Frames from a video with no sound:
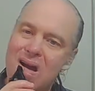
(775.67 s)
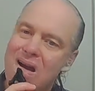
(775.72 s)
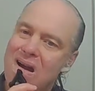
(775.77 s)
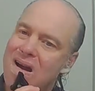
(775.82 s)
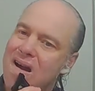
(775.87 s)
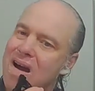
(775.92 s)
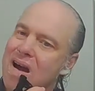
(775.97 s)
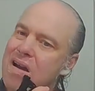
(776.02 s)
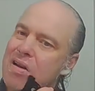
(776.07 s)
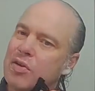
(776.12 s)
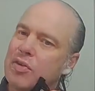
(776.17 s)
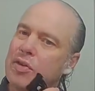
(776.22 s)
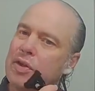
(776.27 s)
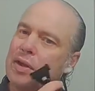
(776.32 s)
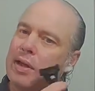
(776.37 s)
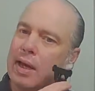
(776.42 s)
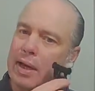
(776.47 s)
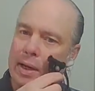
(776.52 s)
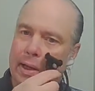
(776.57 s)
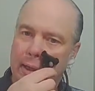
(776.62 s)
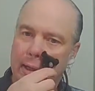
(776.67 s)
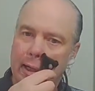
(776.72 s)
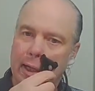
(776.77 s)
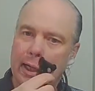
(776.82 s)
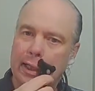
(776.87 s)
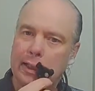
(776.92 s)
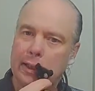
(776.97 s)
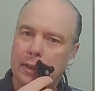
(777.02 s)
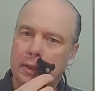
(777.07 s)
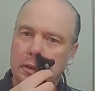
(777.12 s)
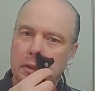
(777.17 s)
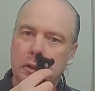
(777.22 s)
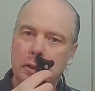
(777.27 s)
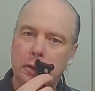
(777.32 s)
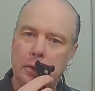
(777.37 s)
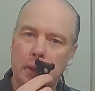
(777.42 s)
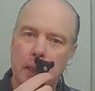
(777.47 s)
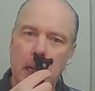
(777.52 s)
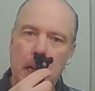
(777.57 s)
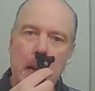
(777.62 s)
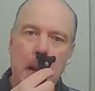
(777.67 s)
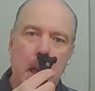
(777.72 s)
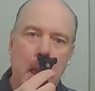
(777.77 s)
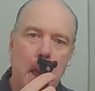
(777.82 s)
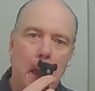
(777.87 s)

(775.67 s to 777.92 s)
I don't think adding an extra strut,